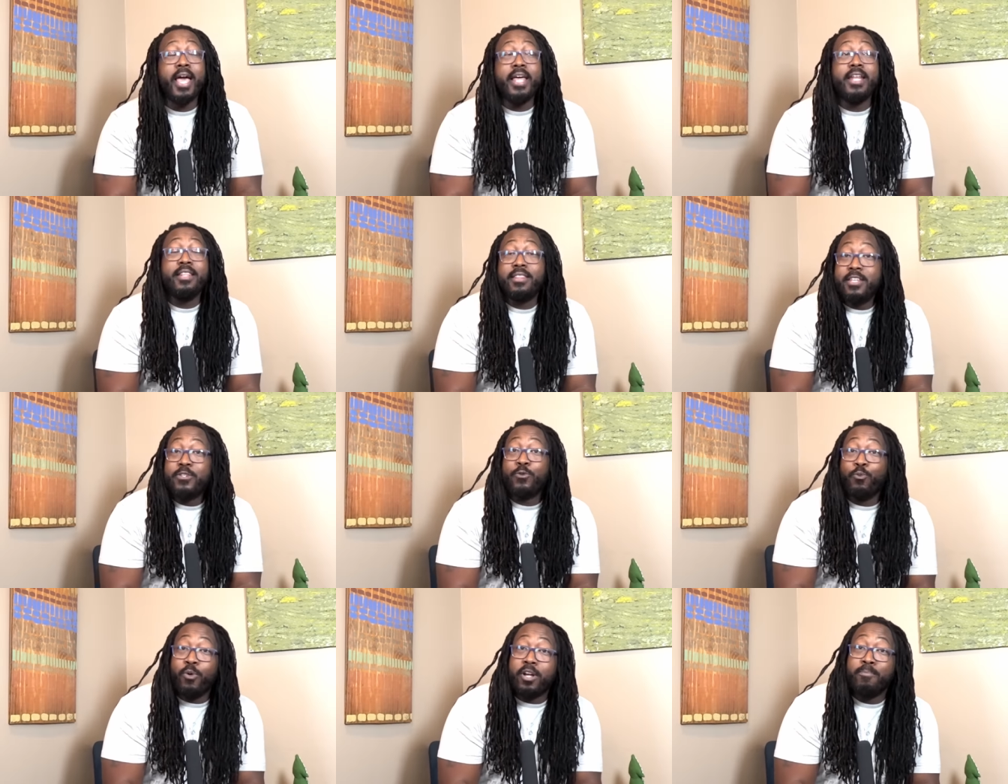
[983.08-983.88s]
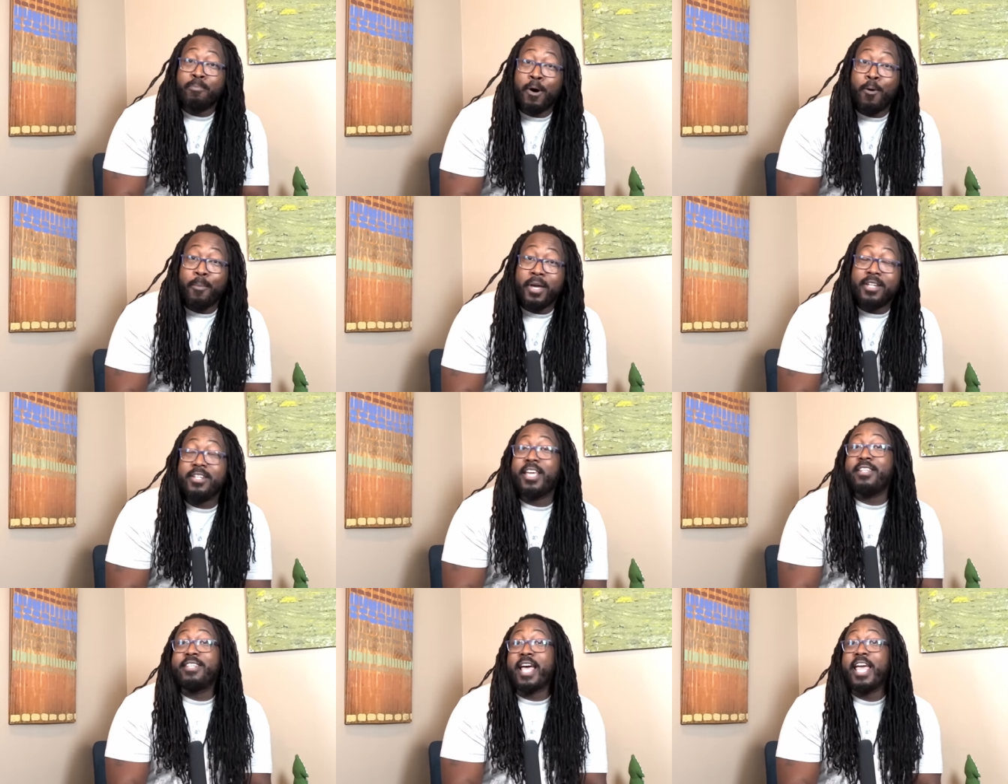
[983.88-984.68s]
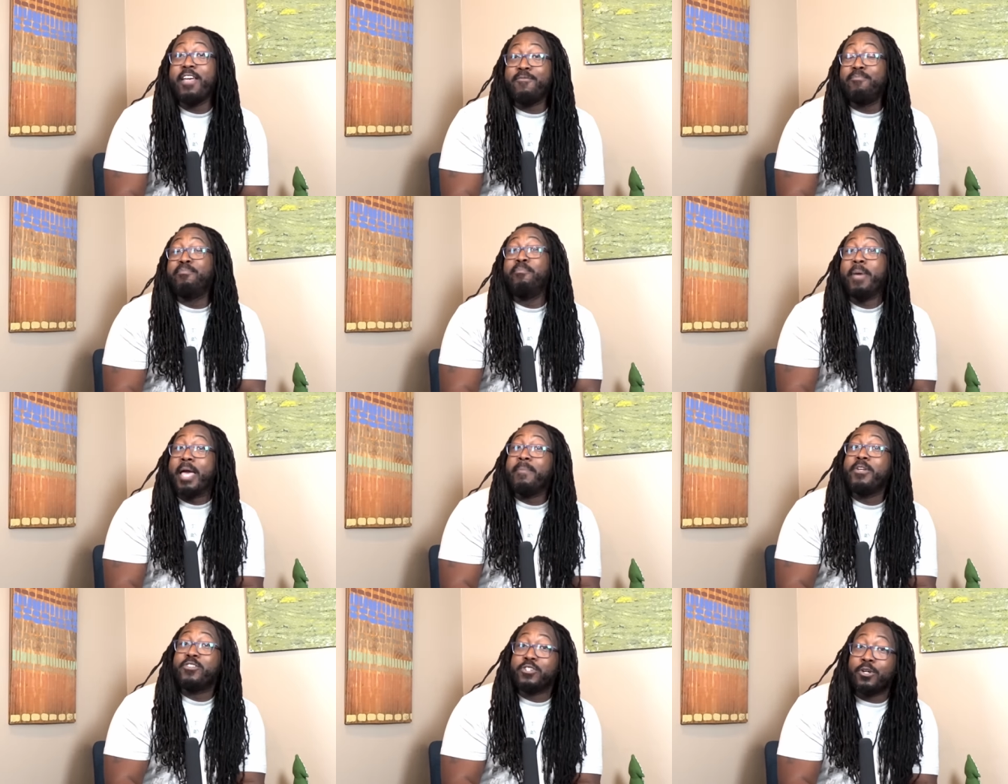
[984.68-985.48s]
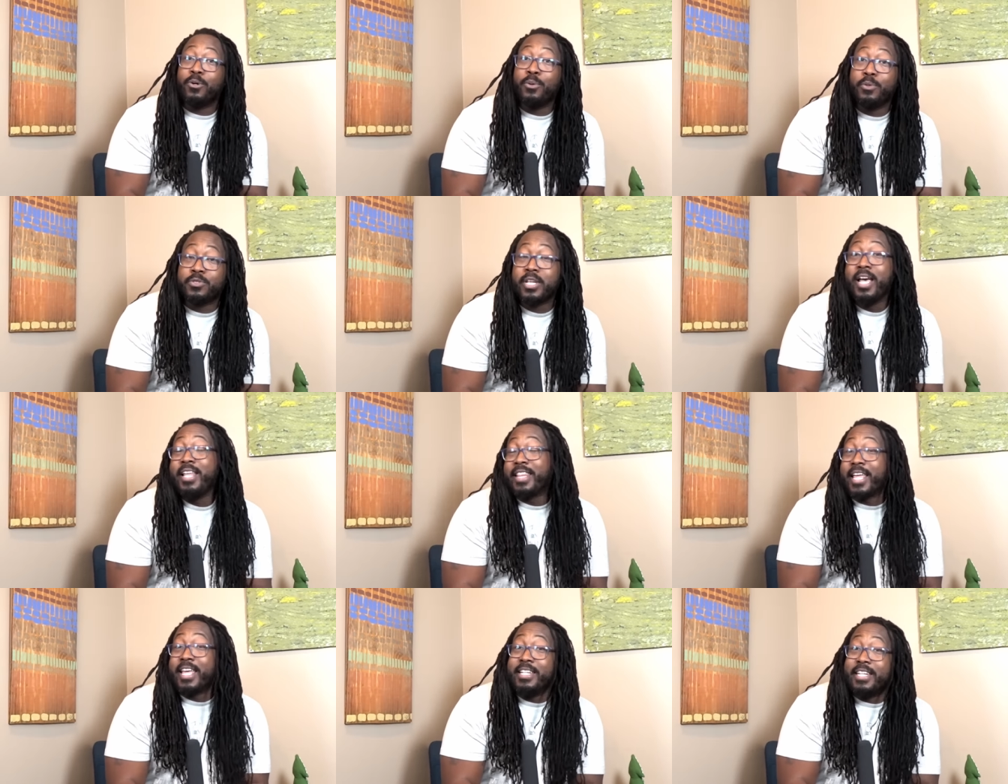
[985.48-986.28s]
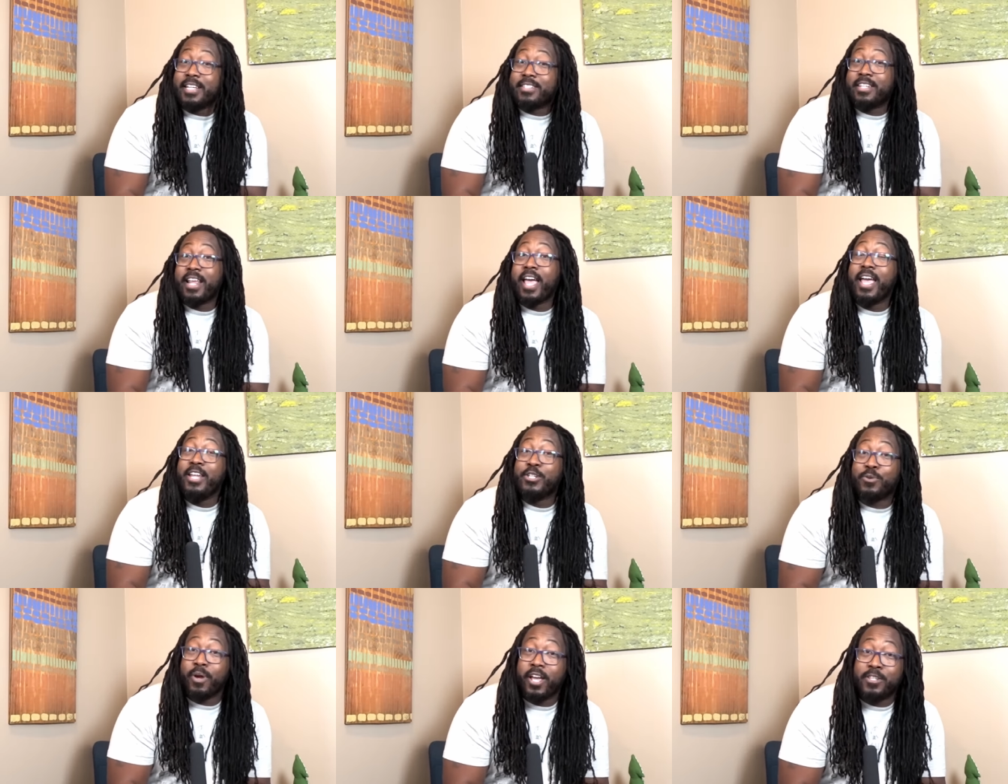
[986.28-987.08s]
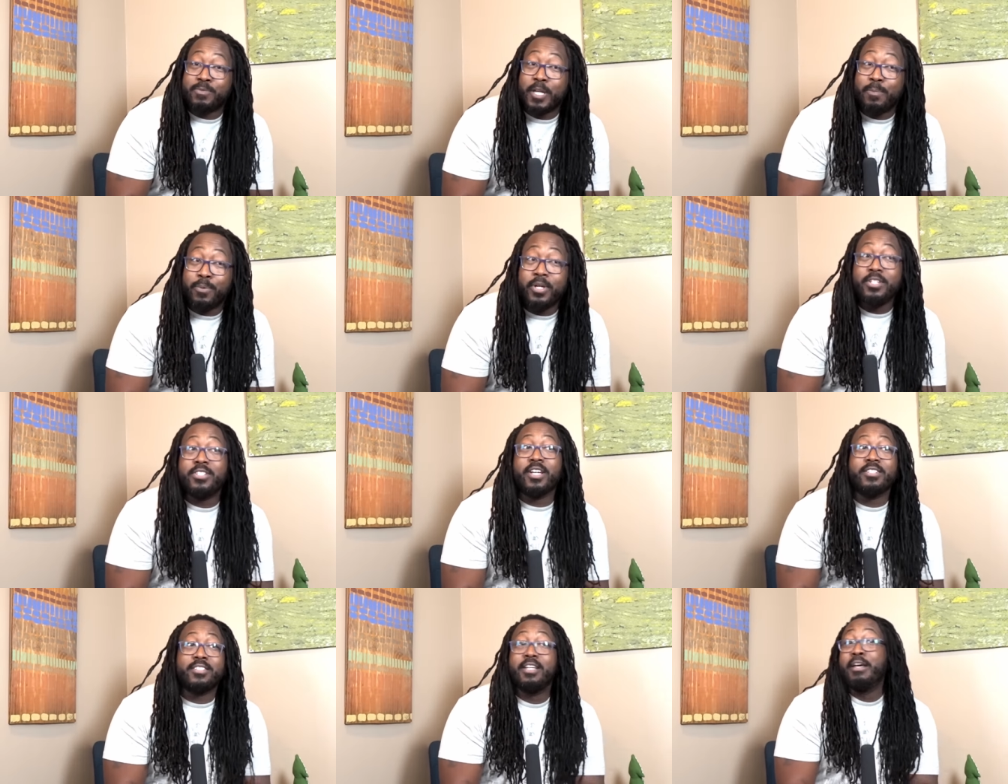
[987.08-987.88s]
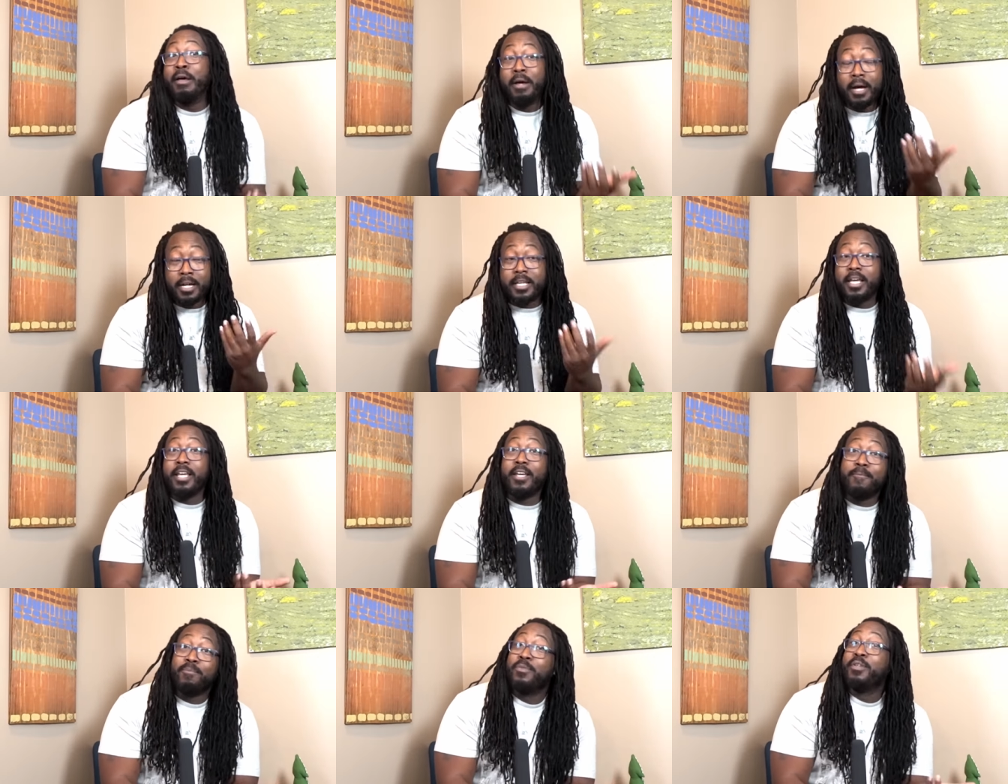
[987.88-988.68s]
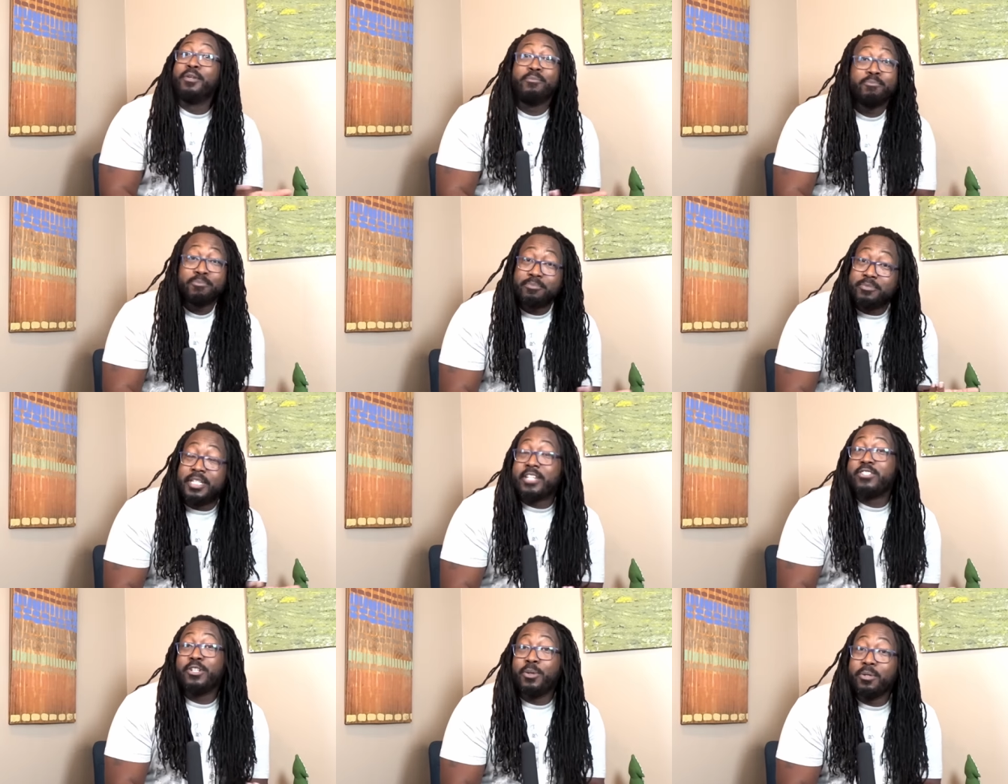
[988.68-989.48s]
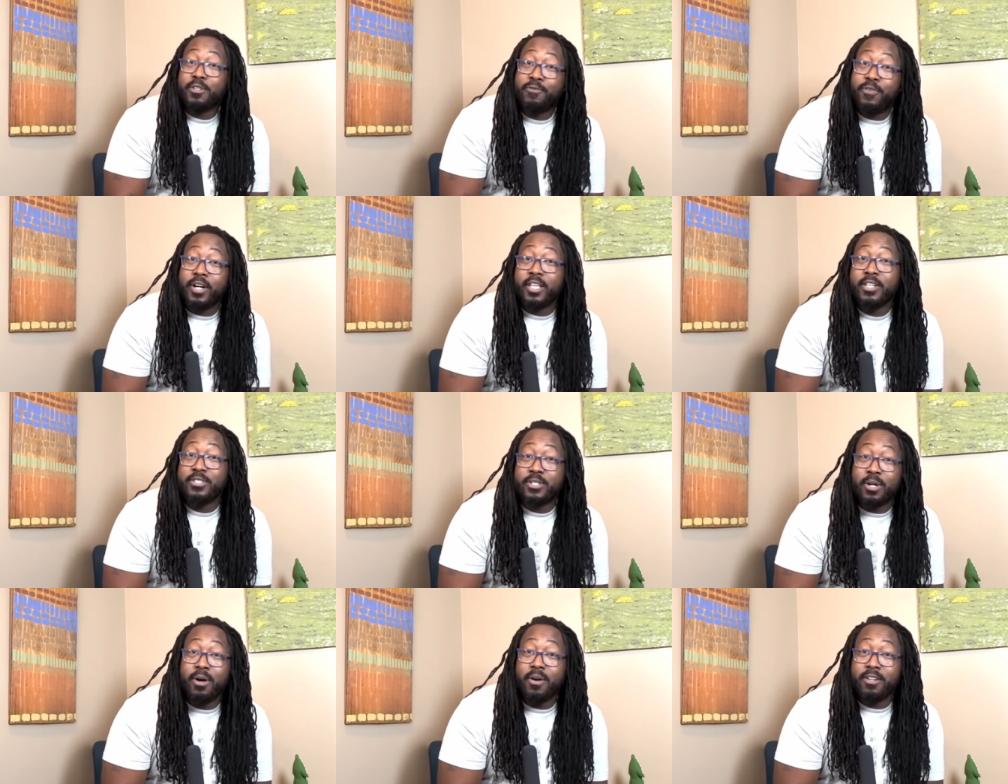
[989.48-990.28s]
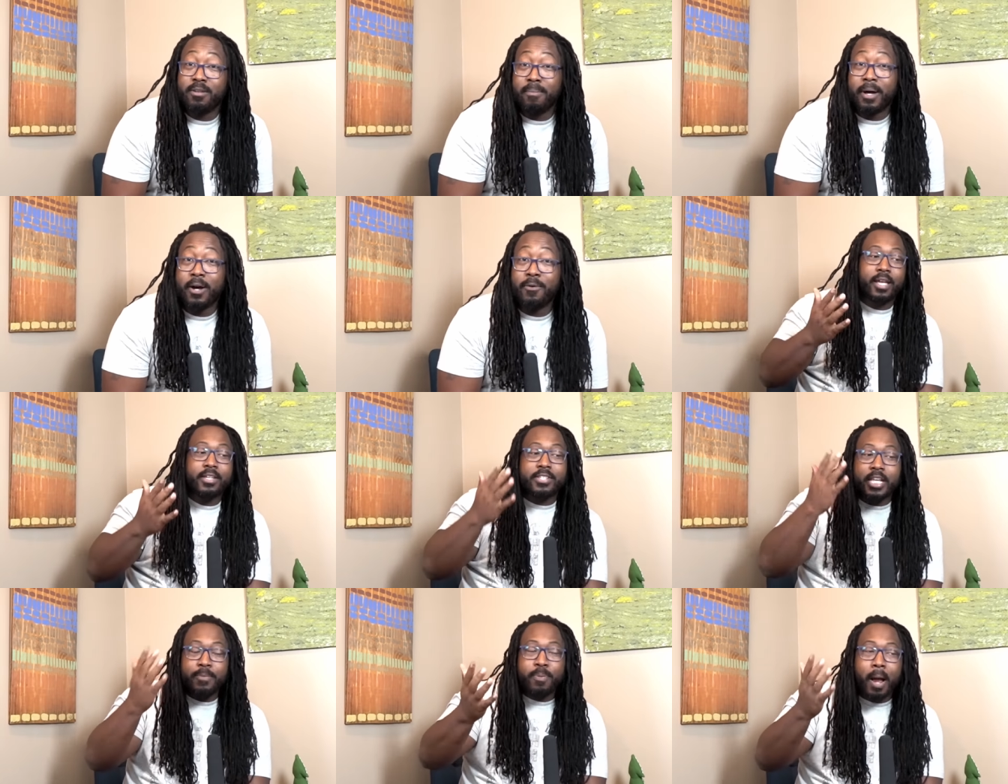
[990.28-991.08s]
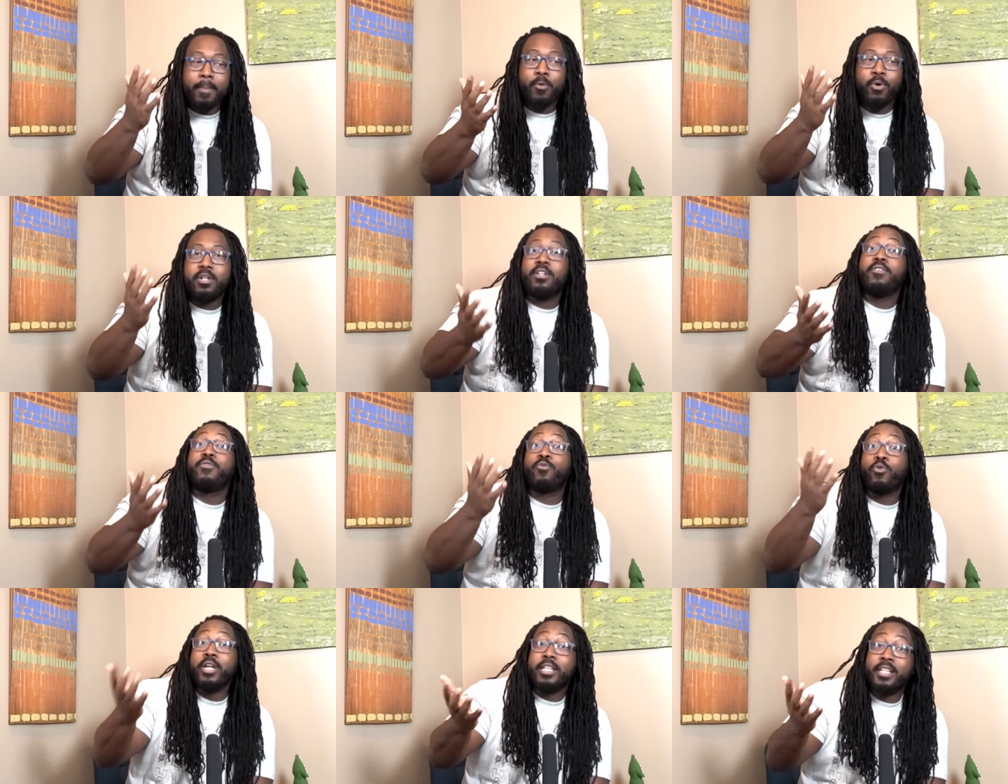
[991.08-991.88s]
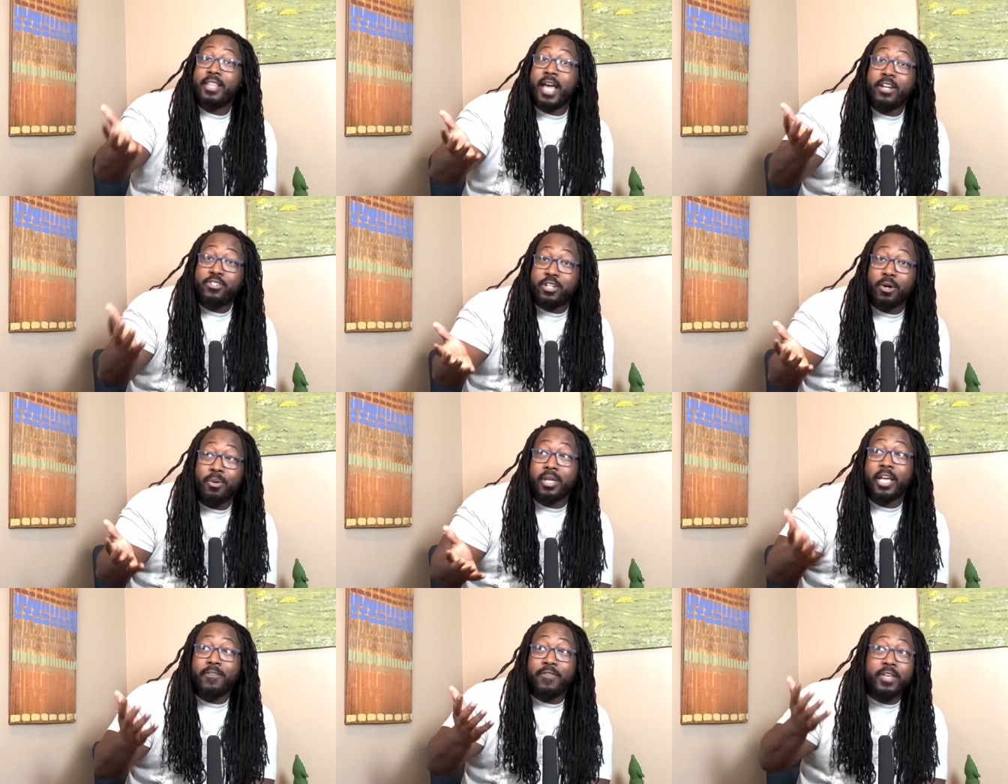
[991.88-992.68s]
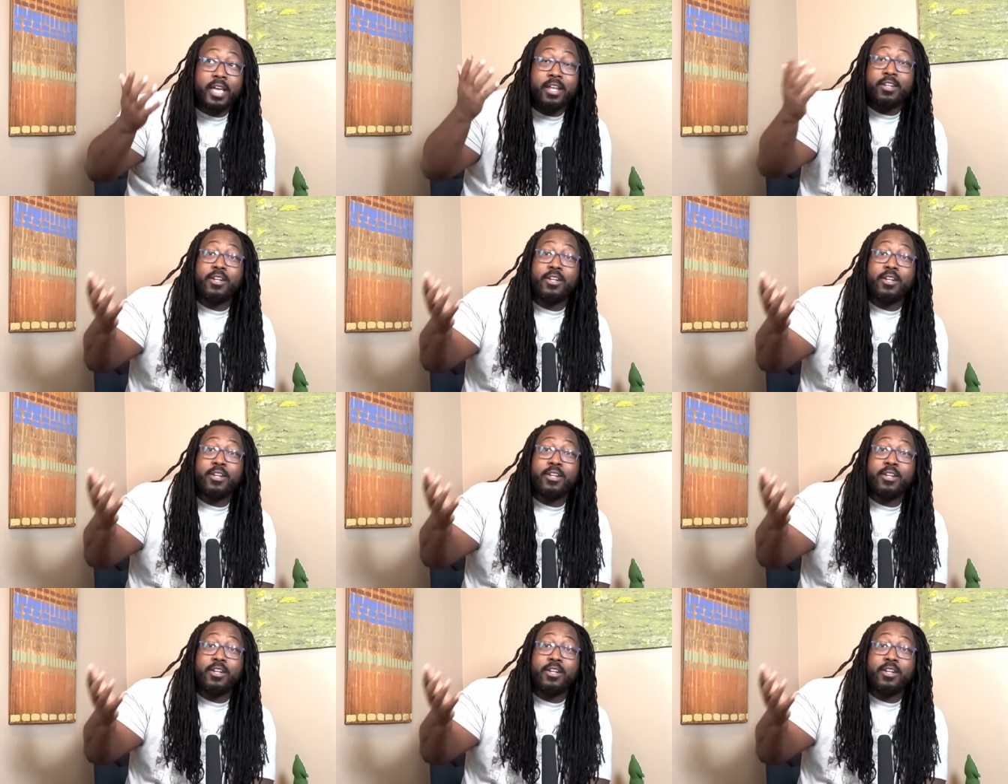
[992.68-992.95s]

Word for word: And in this one moment, Dave maybe shows that he doesn't hate trans people. He just, again, doesn't know what the fuck he's talking about. Because he probably wouldn't have written that joke if he had